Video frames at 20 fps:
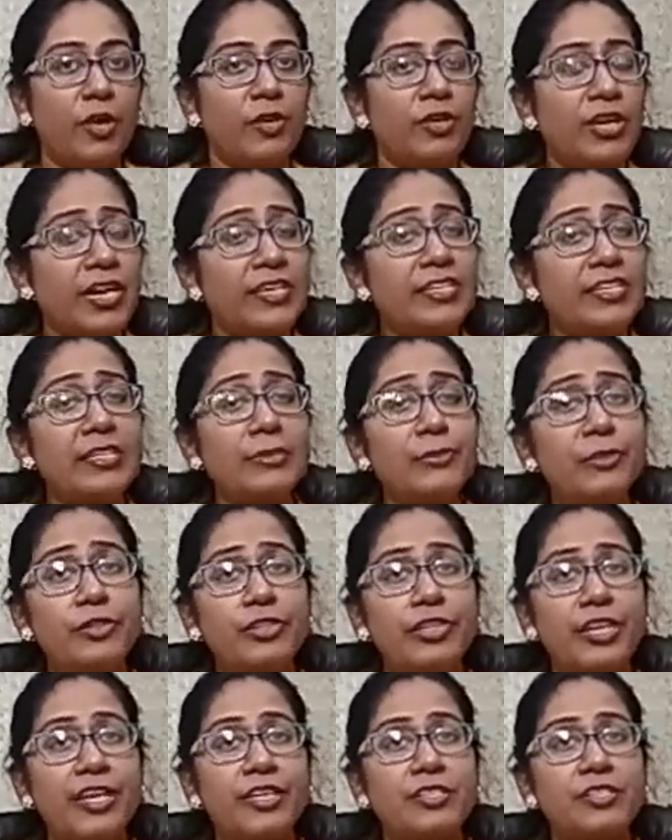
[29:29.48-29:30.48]
writing about
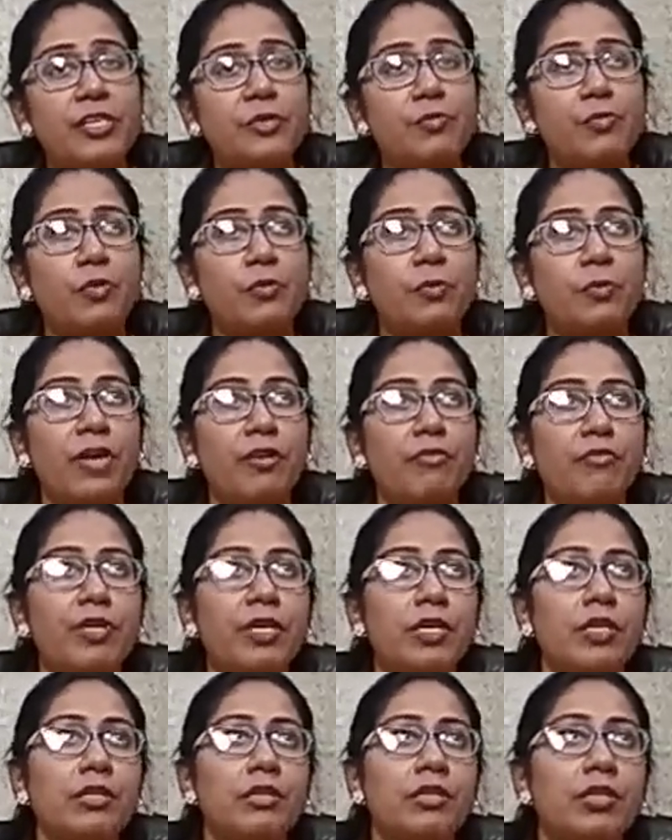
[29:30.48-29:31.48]
rains in Mumbai,
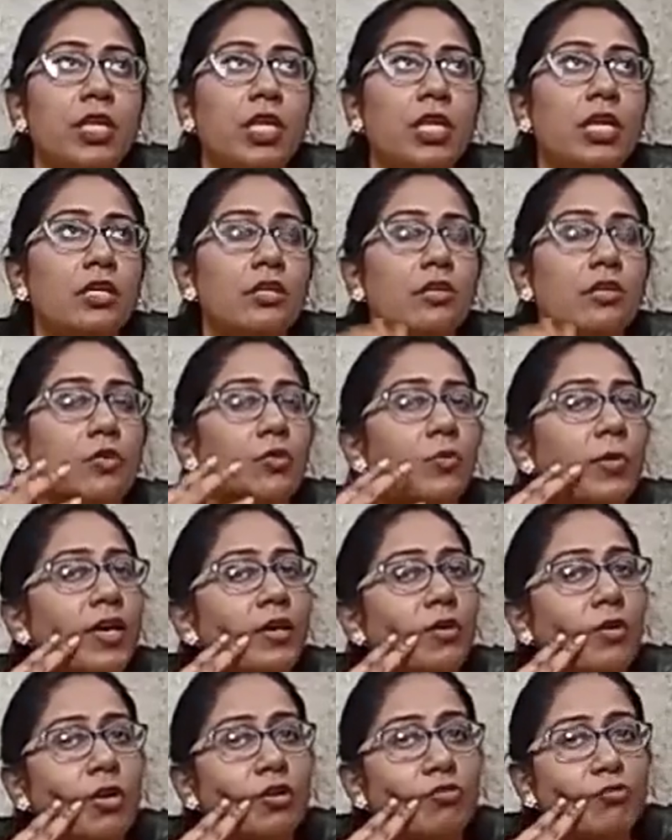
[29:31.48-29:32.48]
we think, oh my
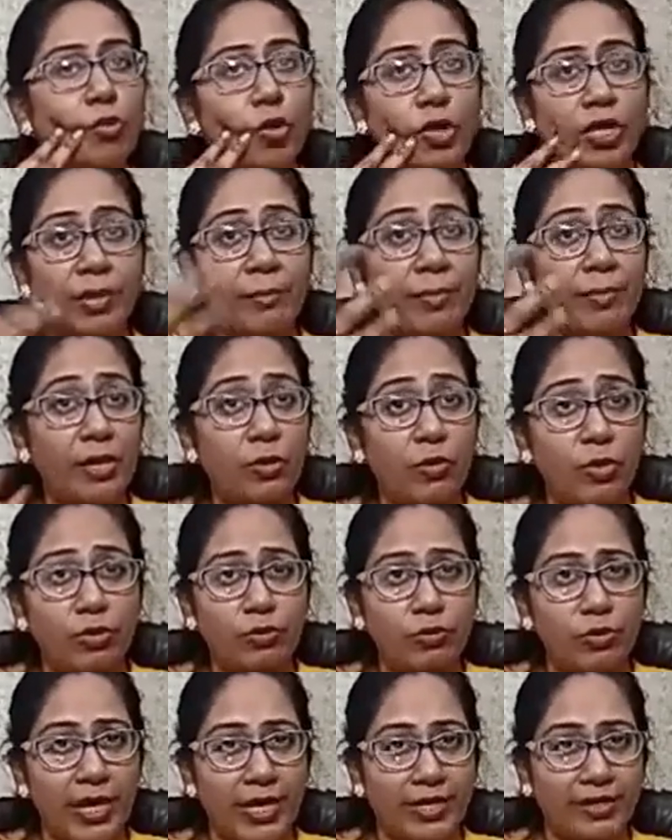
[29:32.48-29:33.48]
god, what am I going
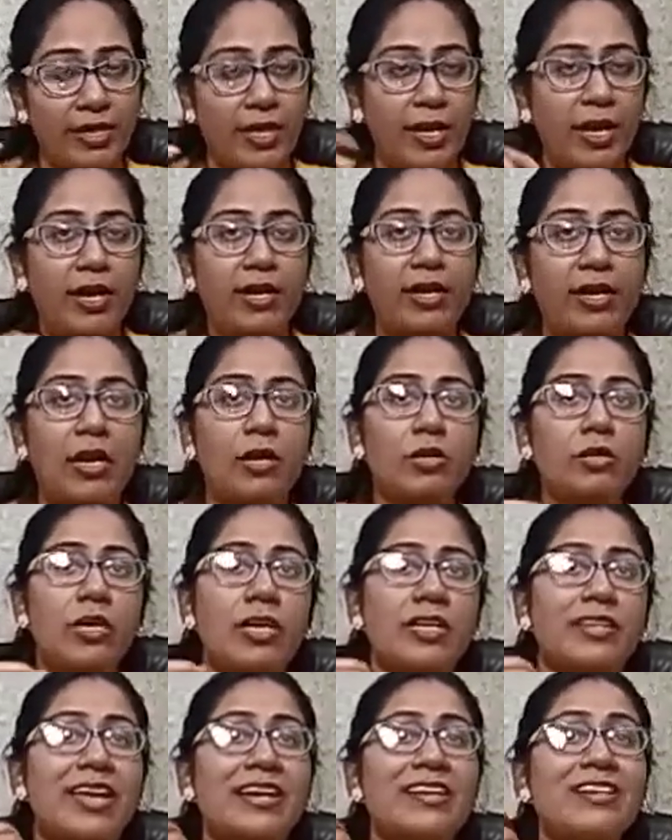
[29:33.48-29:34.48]
to write now?
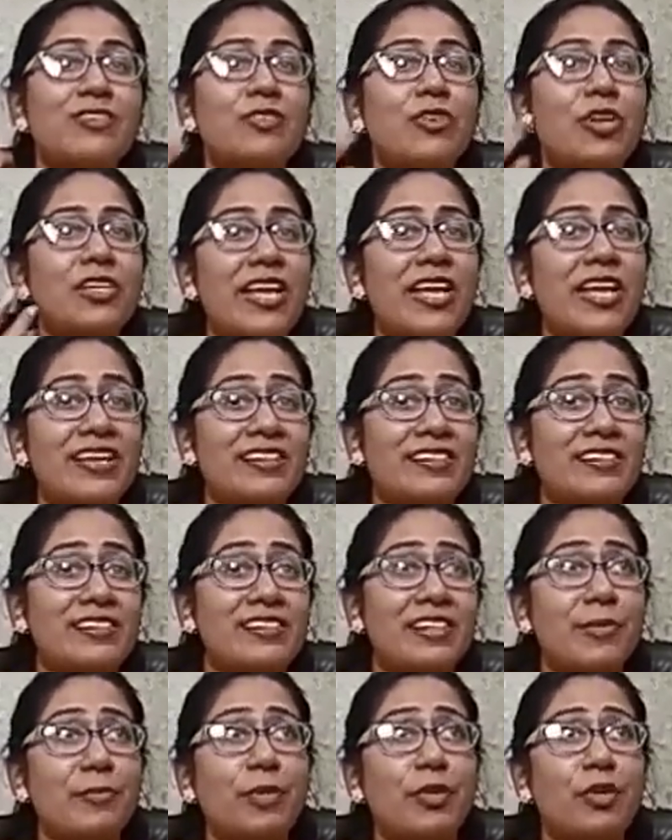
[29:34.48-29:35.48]
That is not
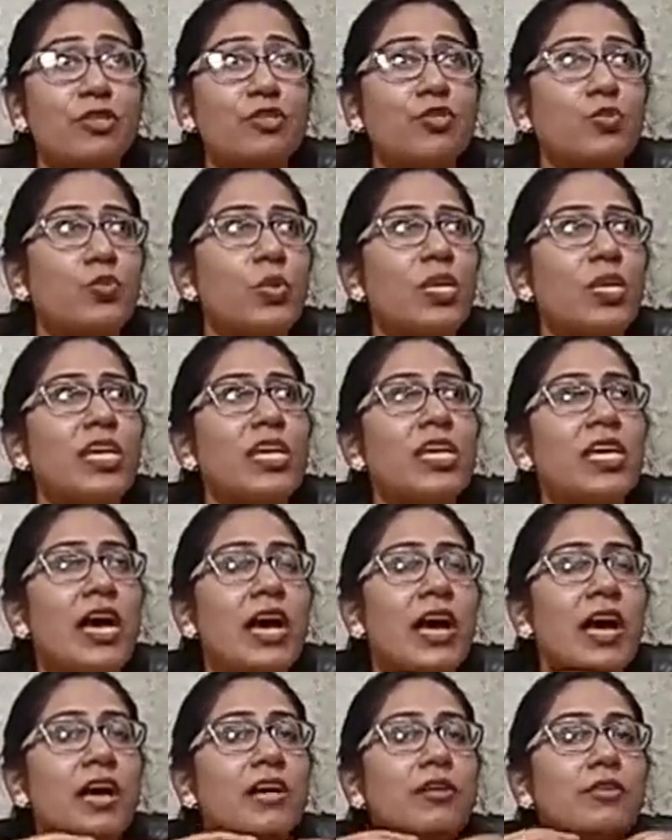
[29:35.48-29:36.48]
necessary, because
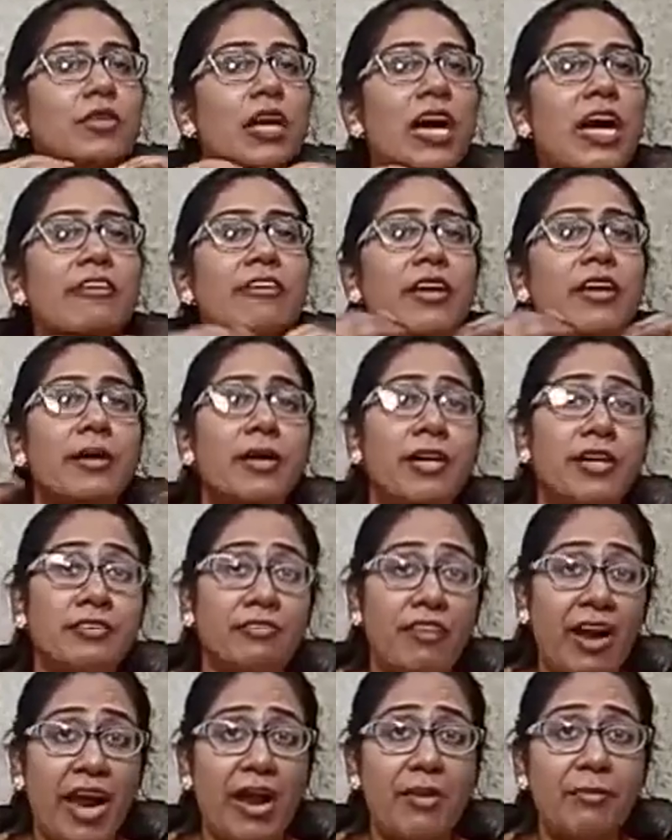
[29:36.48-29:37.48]
our
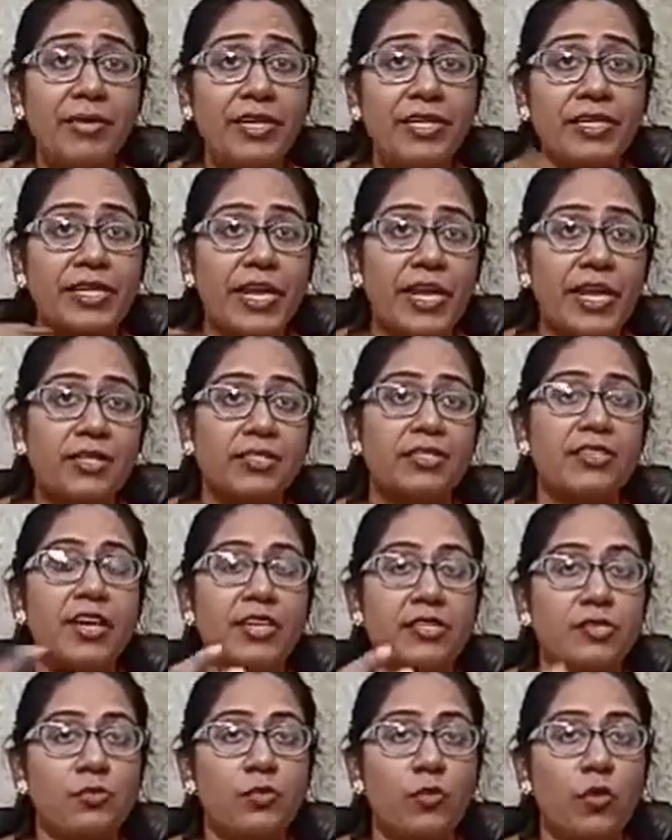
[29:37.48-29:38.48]
environment tells
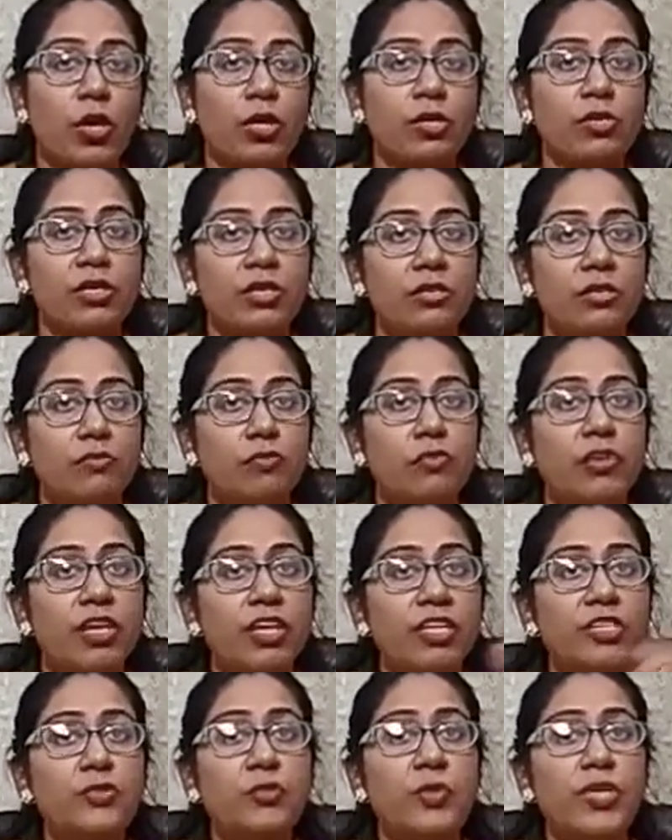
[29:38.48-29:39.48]
us what
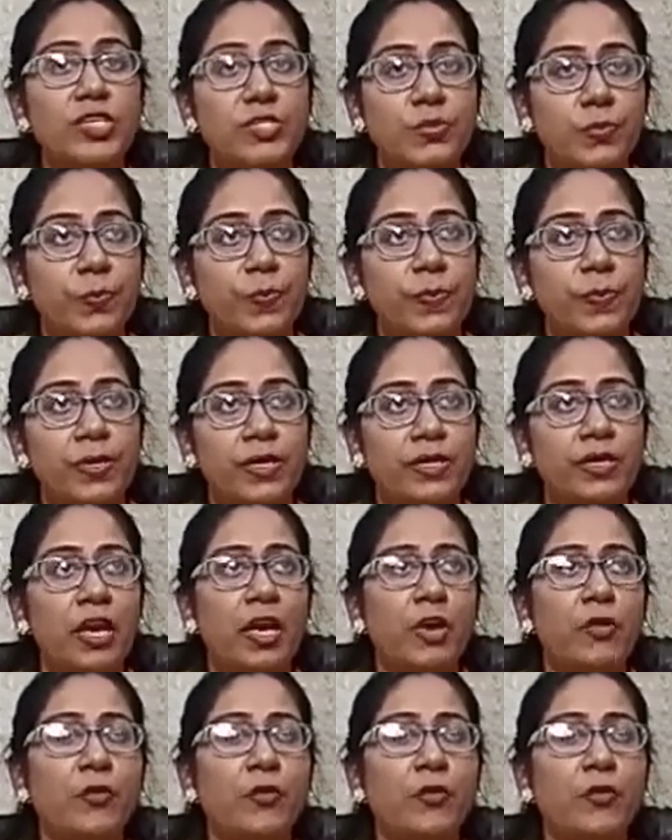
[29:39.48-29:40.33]
words we speak.